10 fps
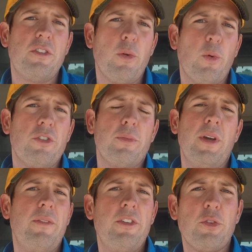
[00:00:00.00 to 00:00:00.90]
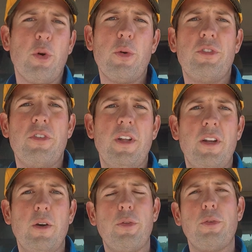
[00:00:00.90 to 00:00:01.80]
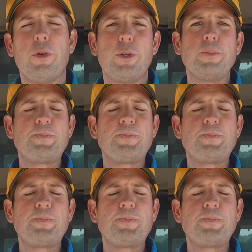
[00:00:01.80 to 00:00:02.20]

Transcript: So there were some heavy storms that did go through.